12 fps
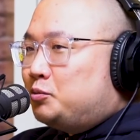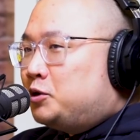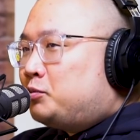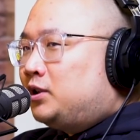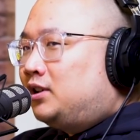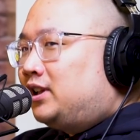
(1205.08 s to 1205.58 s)
These few
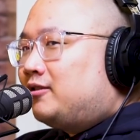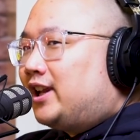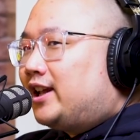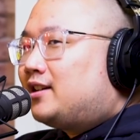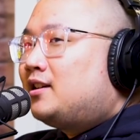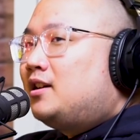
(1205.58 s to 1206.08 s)
people, they
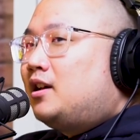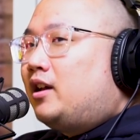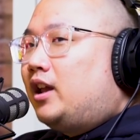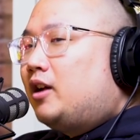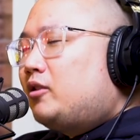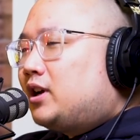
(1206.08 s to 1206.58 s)
were like,
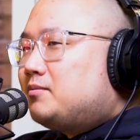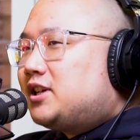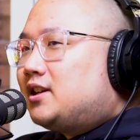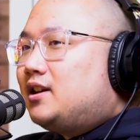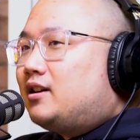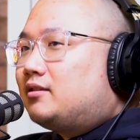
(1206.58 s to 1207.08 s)
"Hey, want
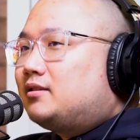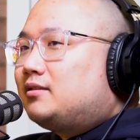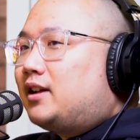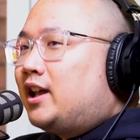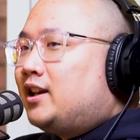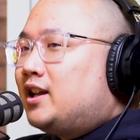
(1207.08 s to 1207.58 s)
come check it out?"
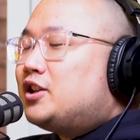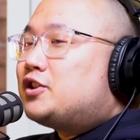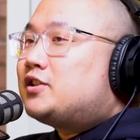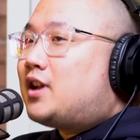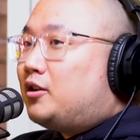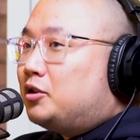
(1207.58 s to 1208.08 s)
And then
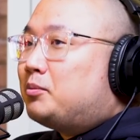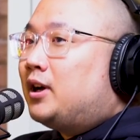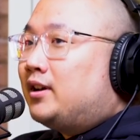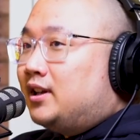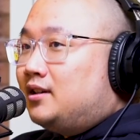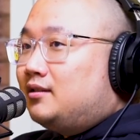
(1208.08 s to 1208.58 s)
they shout
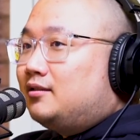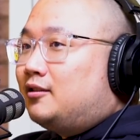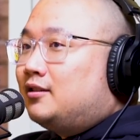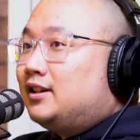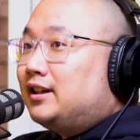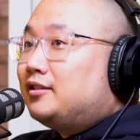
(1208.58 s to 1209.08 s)
about it
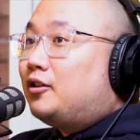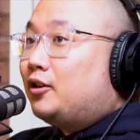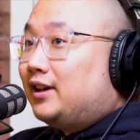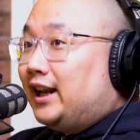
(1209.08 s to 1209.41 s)
online.